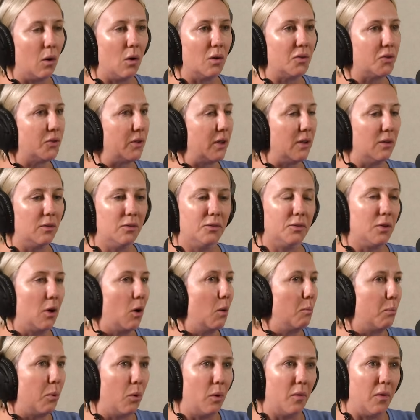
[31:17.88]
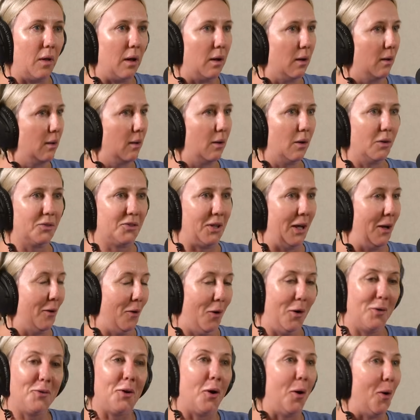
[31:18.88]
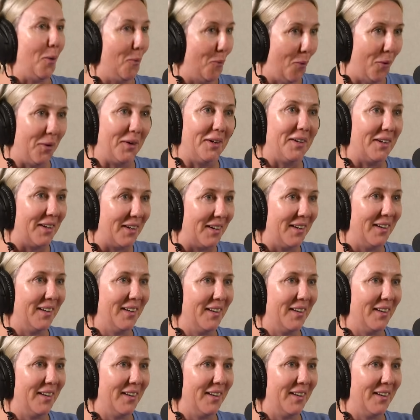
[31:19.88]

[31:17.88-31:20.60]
I said, don't bother. I said, I don't want it.